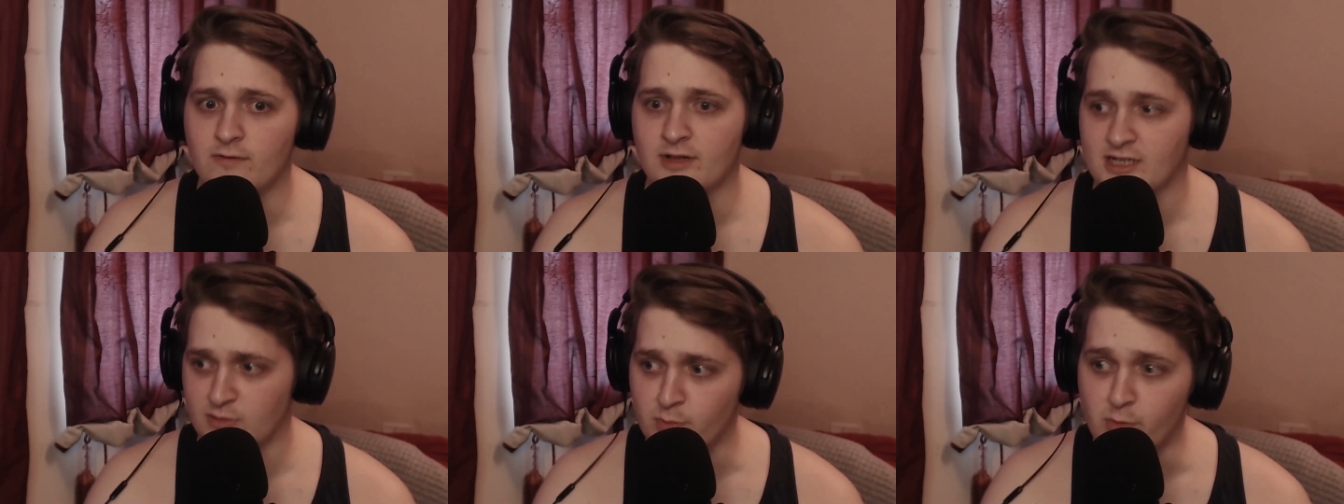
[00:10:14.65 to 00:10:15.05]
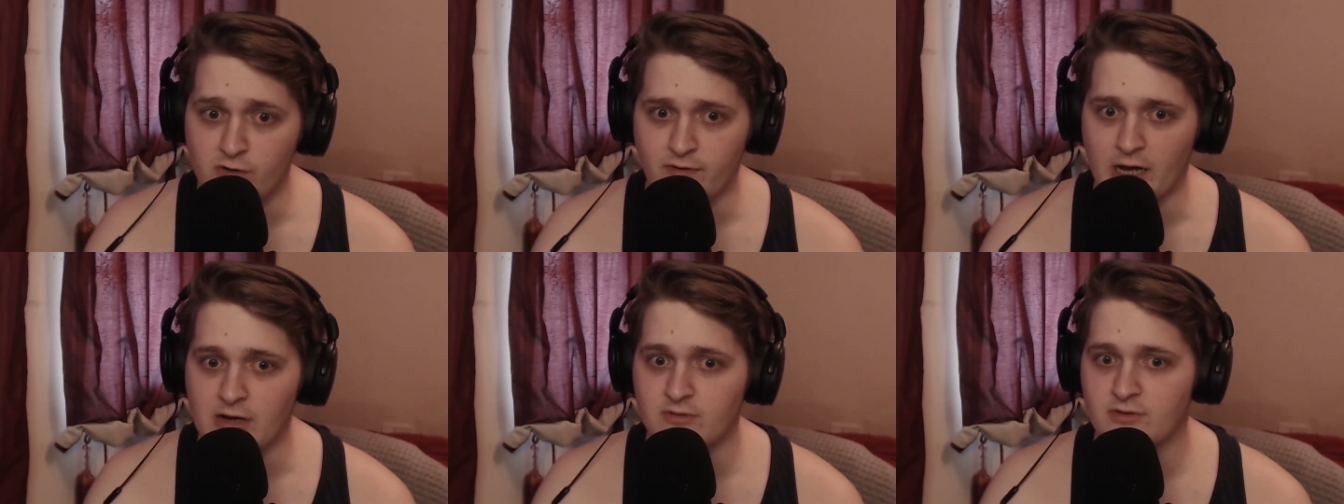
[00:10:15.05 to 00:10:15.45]
Let's move
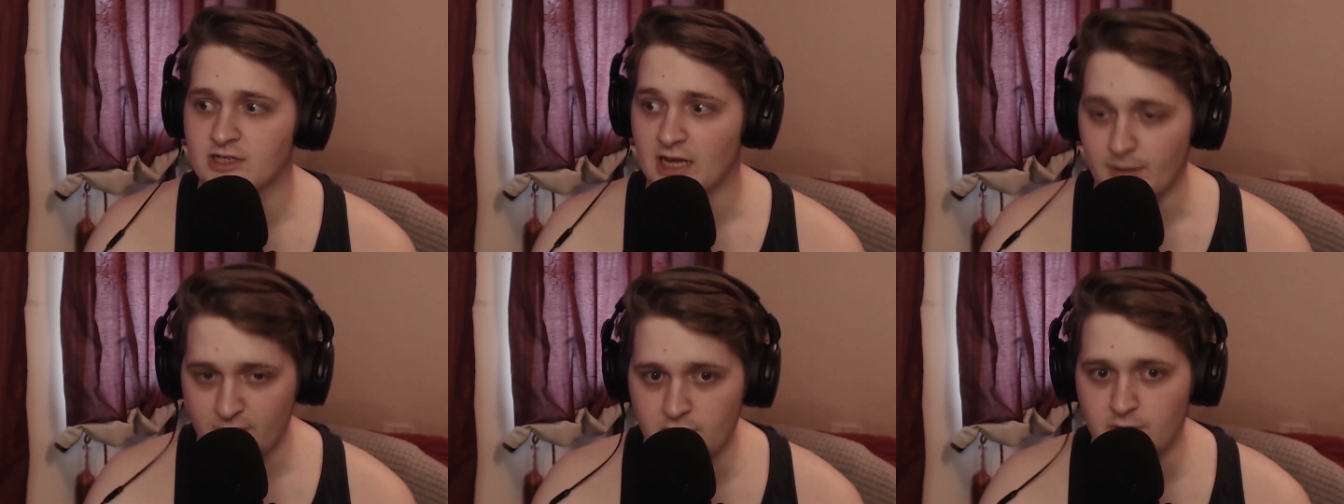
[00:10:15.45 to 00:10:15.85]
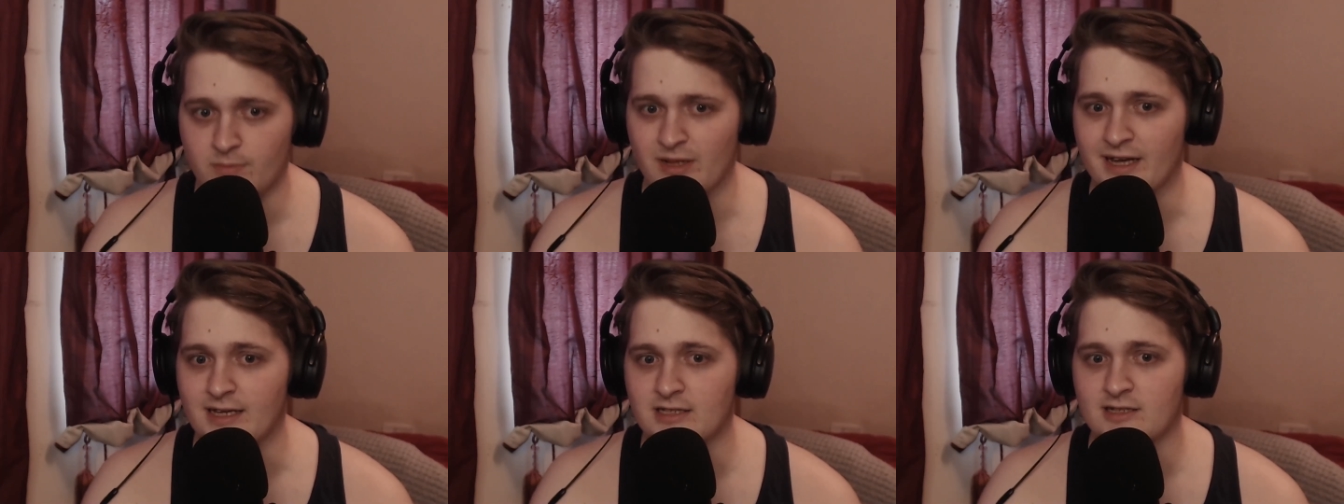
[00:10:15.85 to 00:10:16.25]
out. Let's get my own
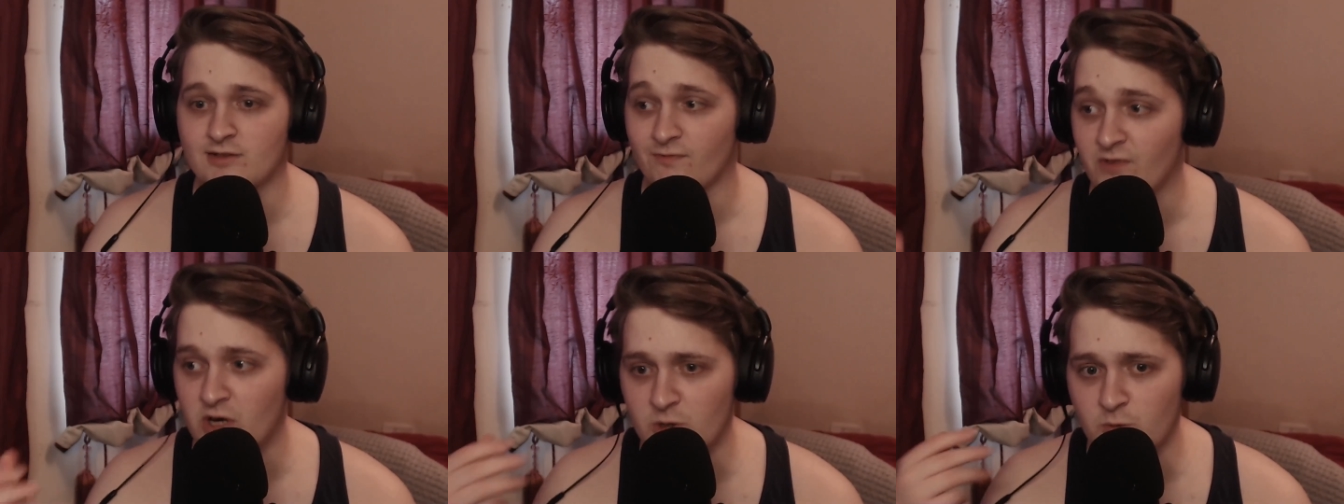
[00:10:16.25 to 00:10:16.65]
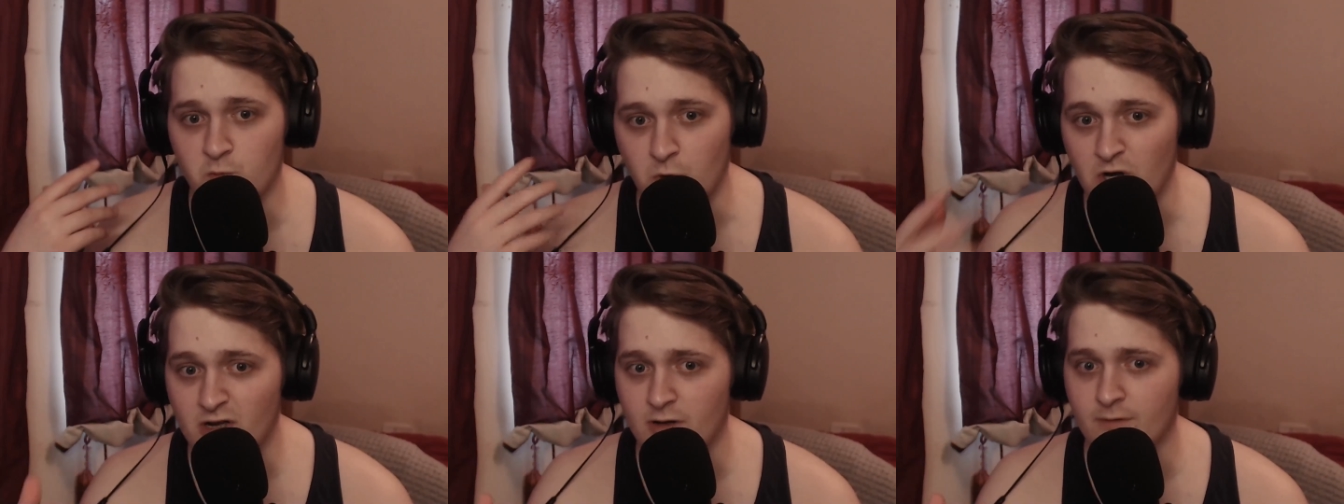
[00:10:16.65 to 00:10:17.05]
place. Let's fucking
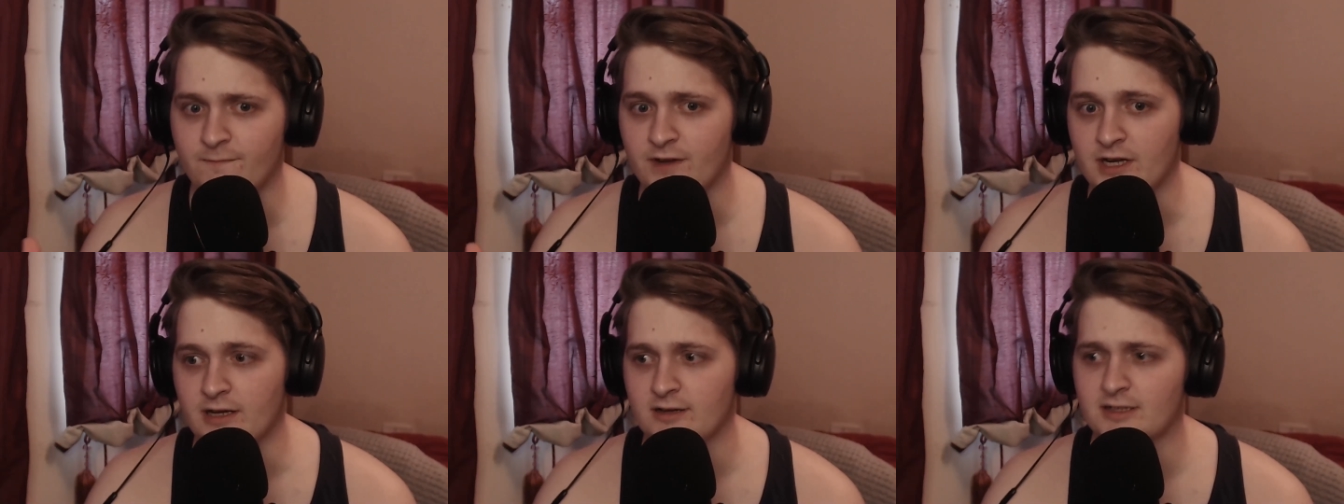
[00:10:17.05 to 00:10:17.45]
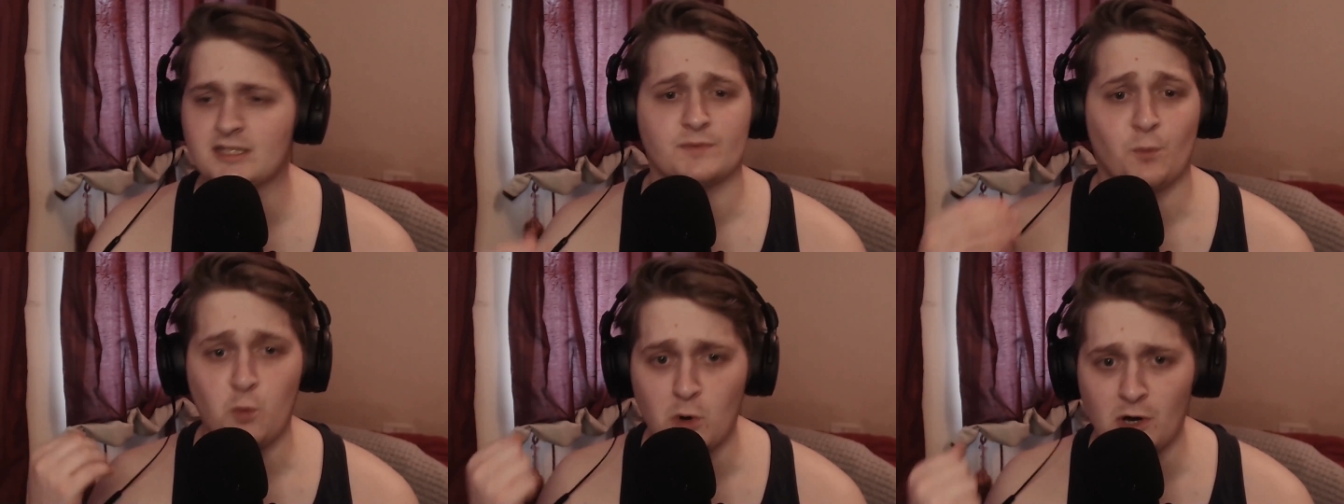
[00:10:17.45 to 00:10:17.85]
work on videos.
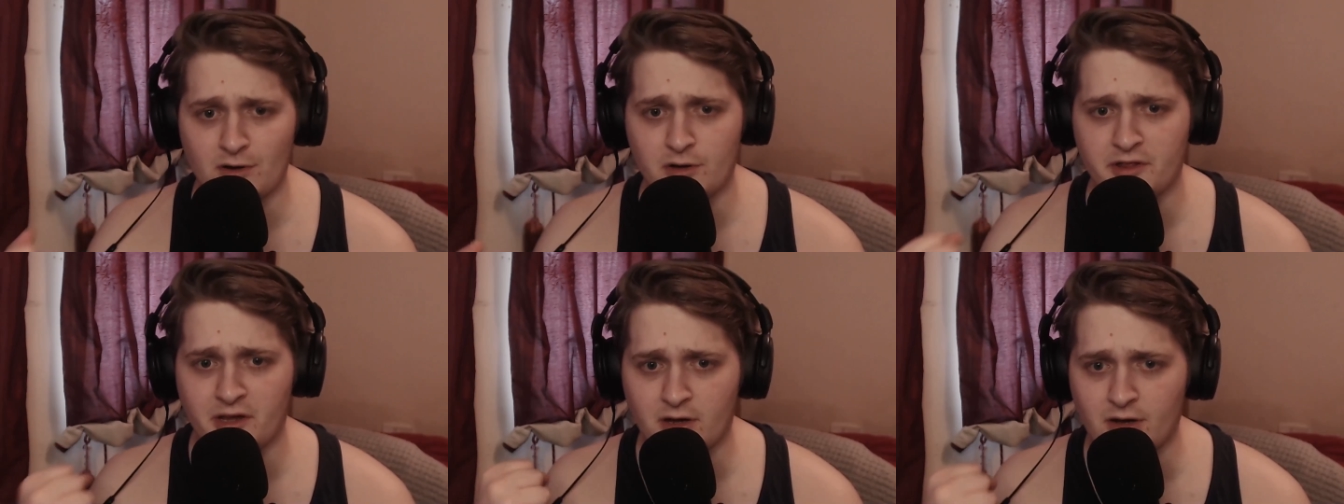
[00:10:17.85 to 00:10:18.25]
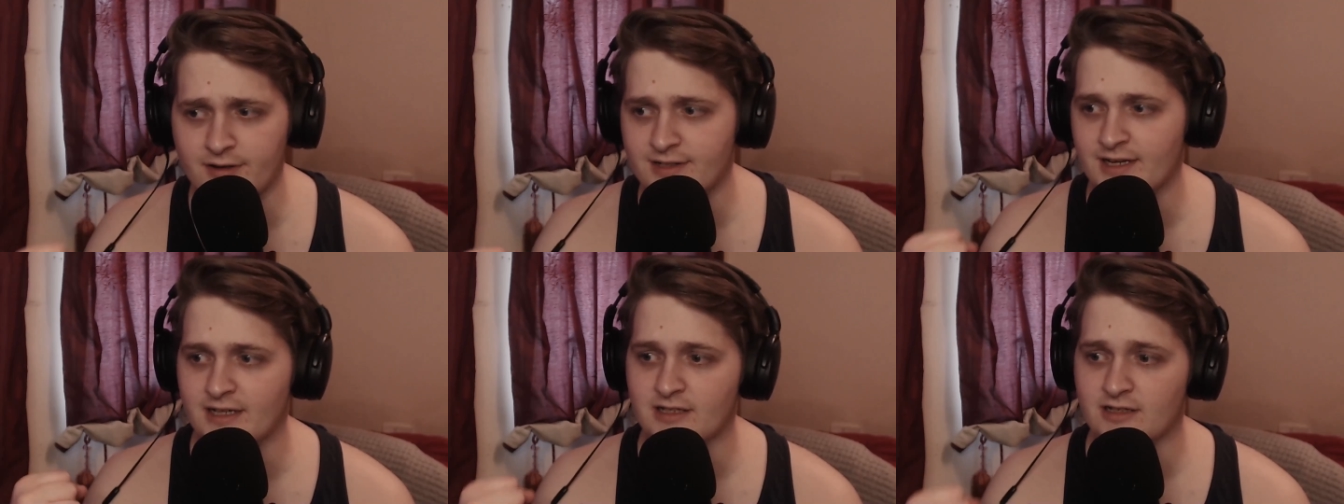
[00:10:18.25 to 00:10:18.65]
Work on the
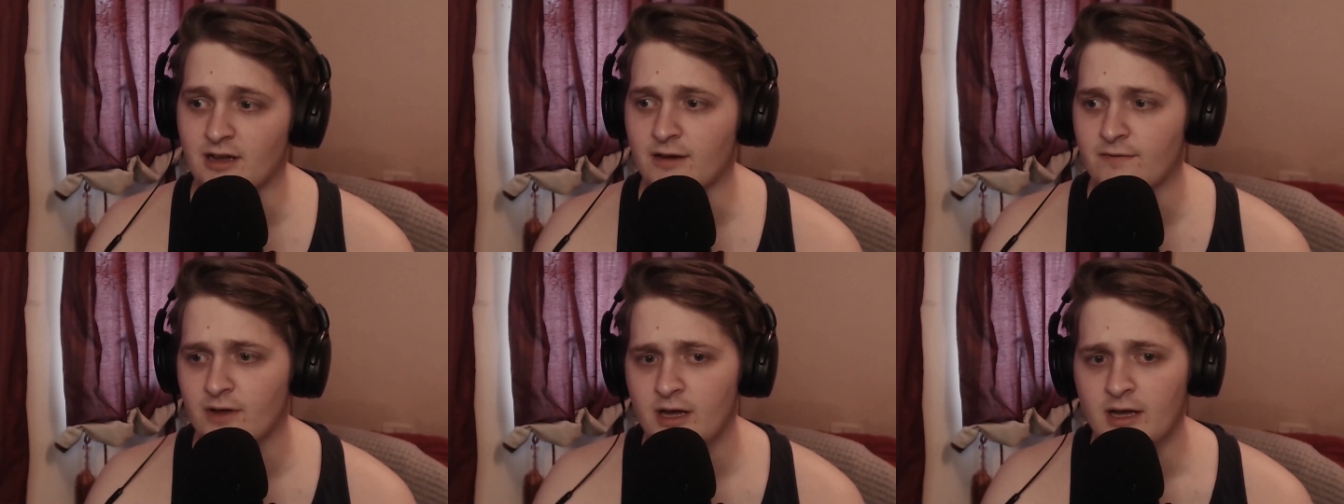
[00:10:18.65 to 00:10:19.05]
content stuff.